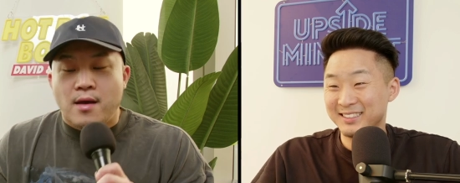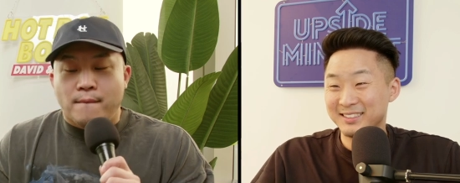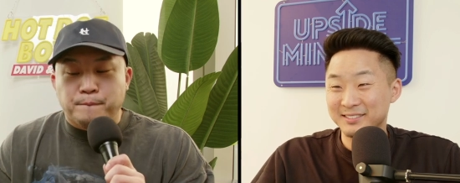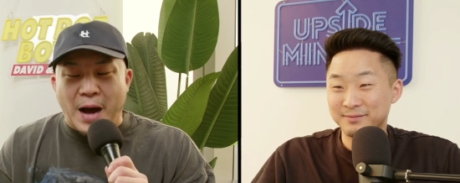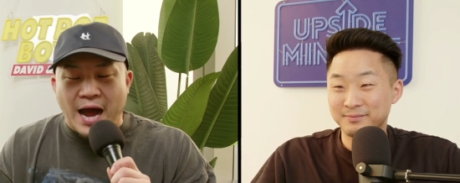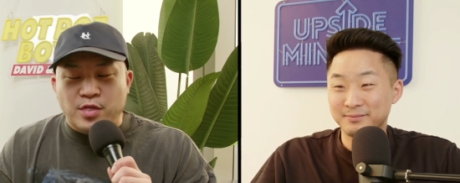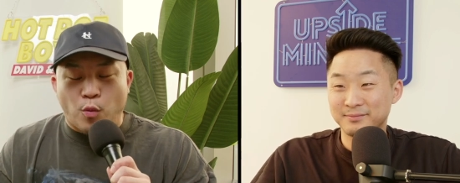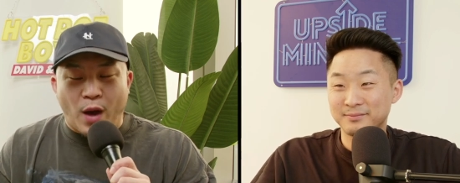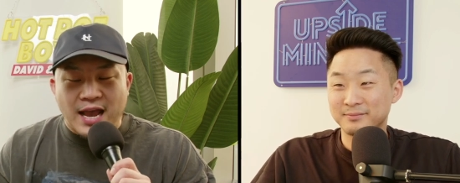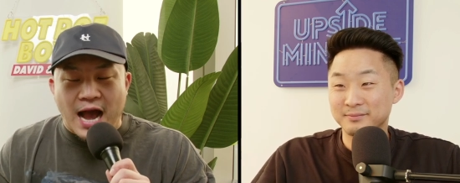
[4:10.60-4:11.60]
Speaker 1: by the
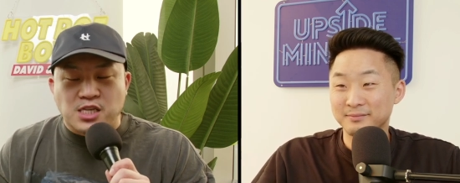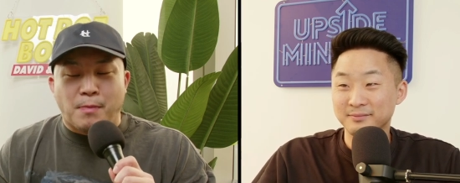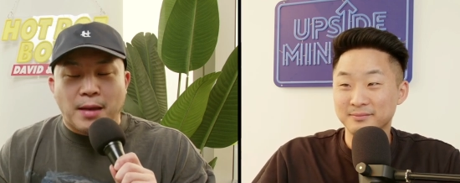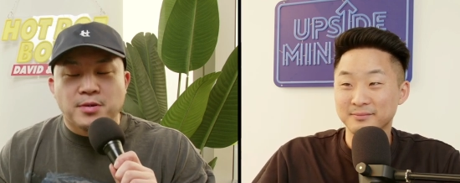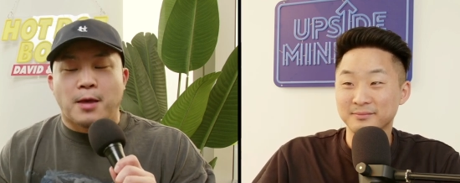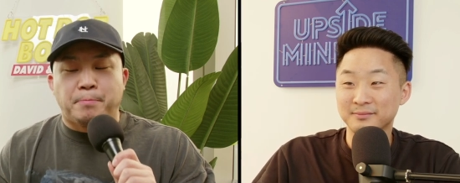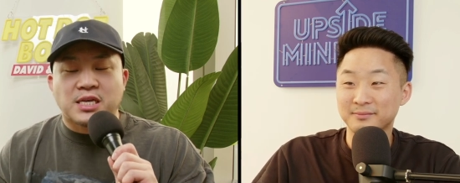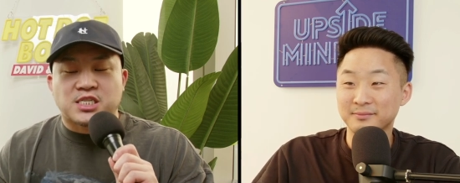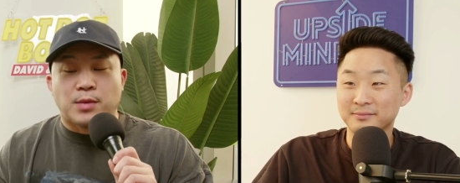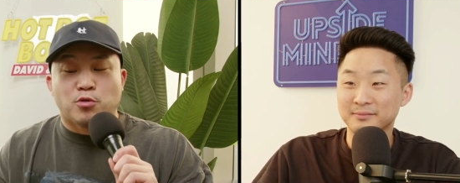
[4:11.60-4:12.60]
way, guys, maybe they picked
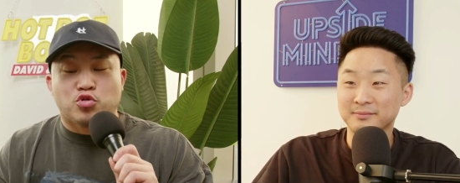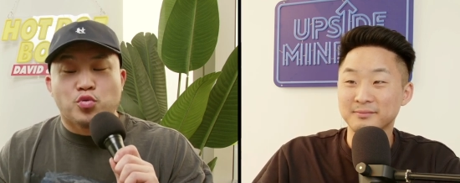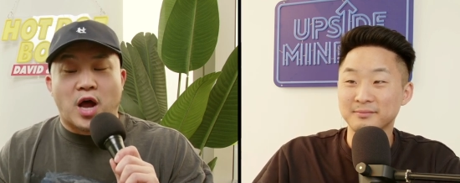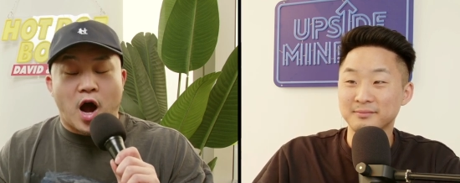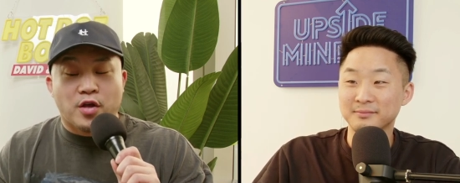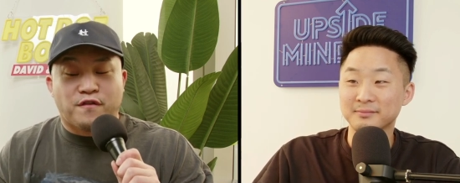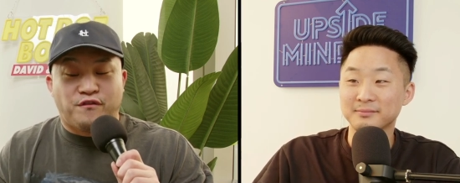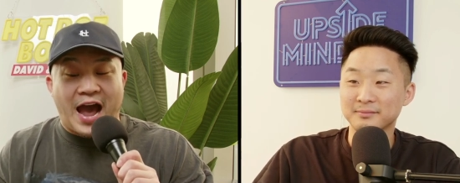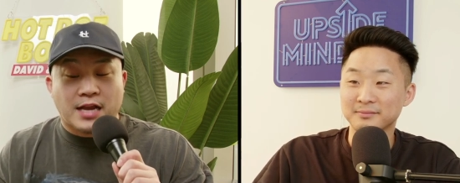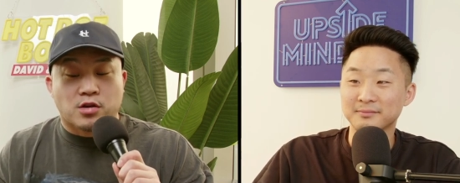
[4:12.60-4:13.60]
Simu due to other
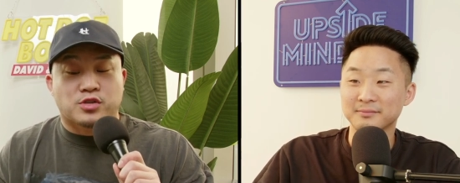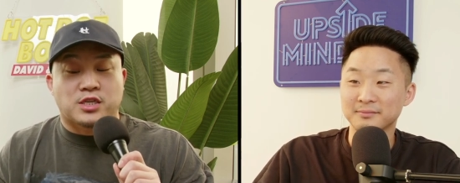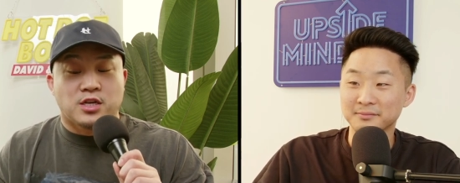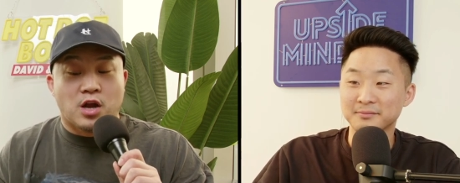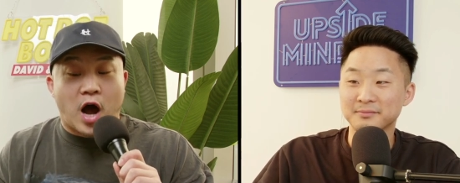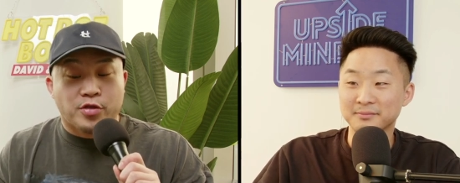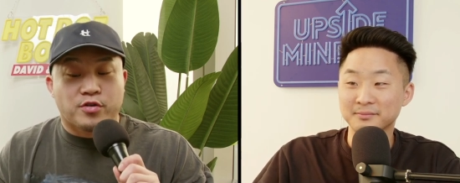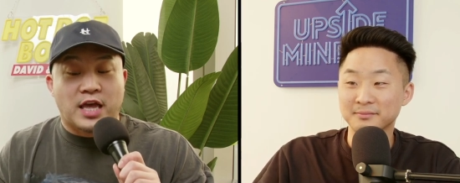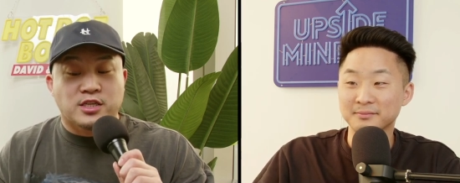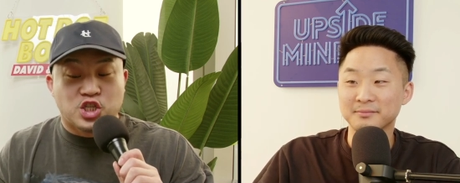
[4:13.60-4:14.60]
factors other
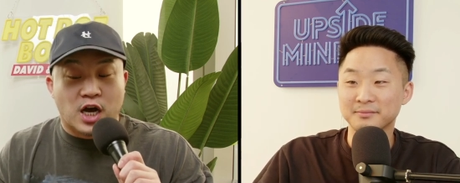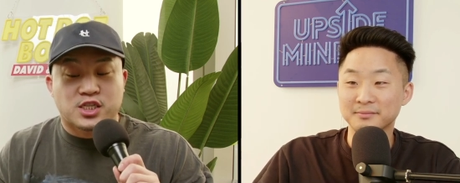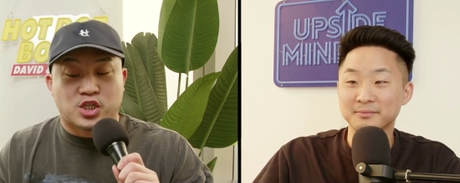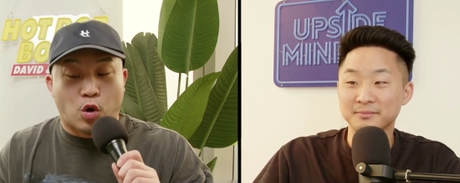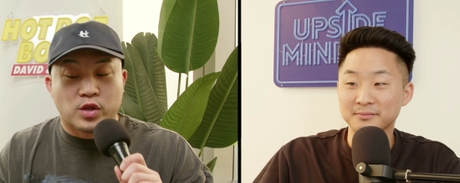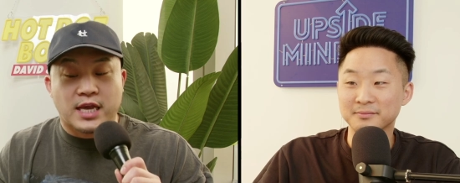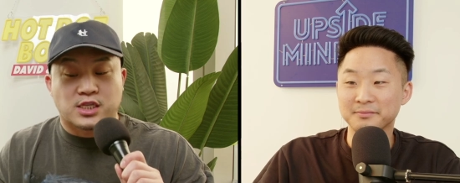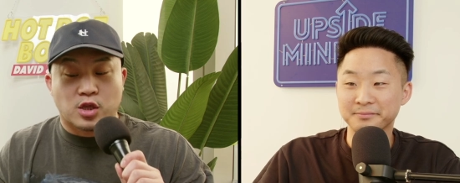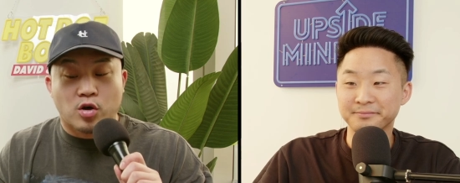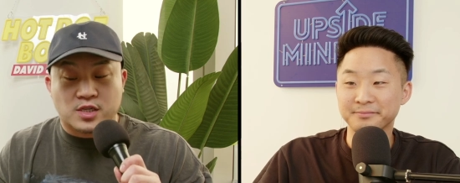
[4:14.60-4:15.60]
than just solely his
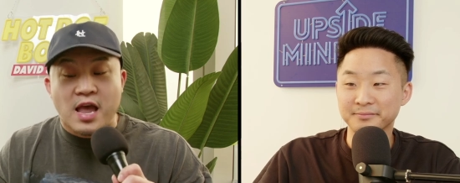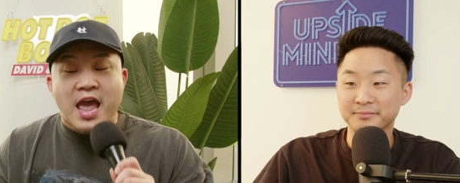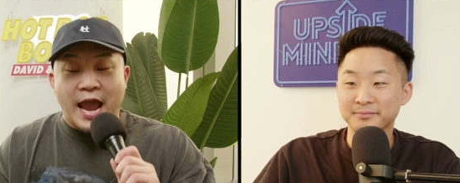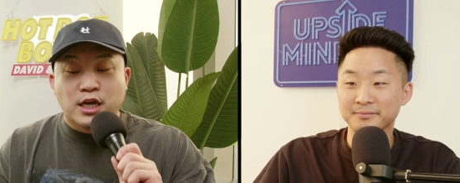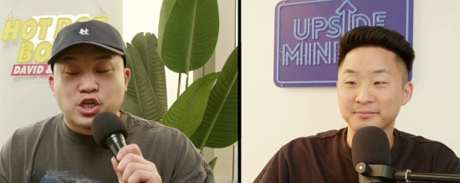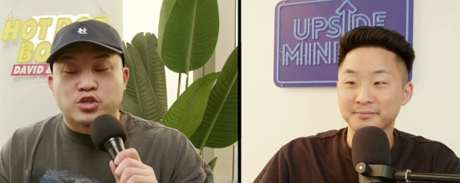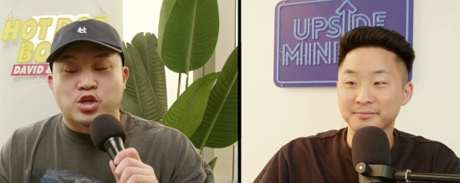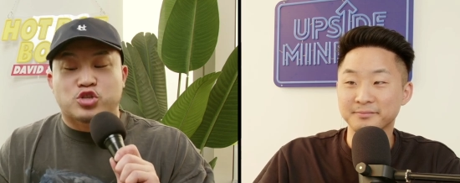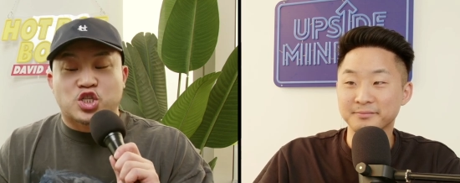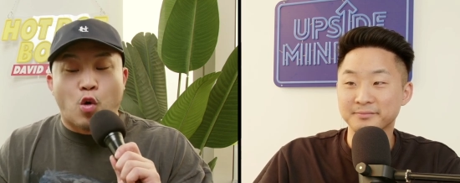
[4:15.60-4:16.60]
looks. Asians are
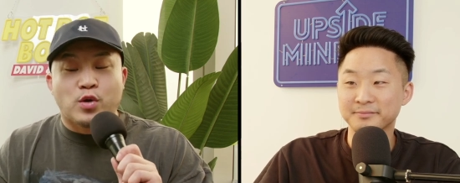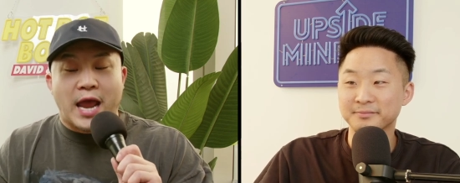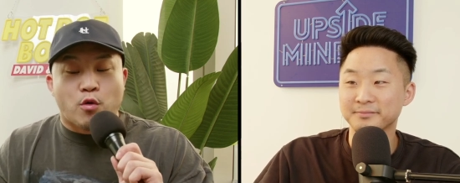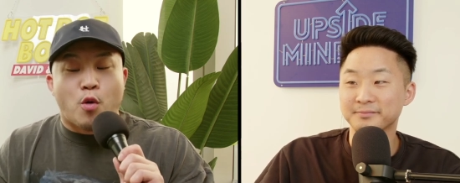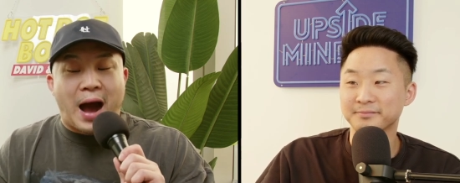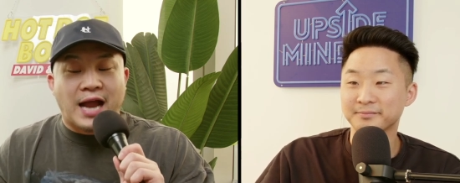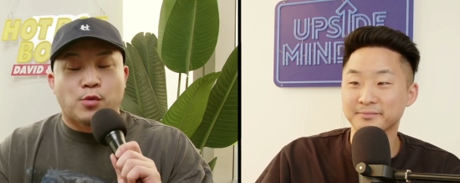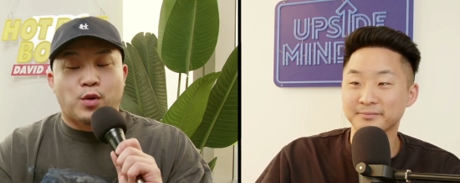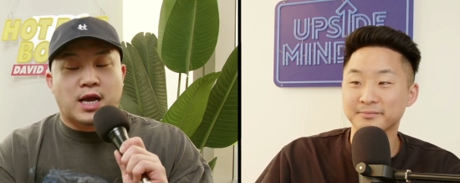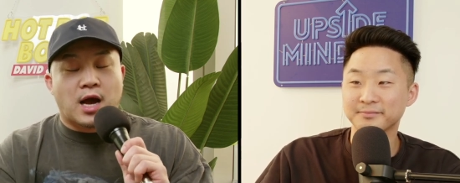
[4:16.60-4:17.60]
so narrow-minded
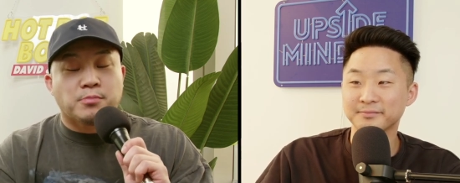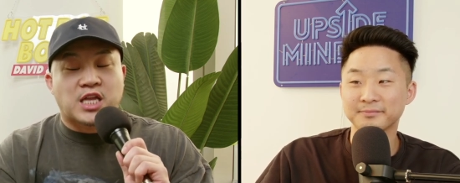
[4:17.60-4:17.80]
when it comes to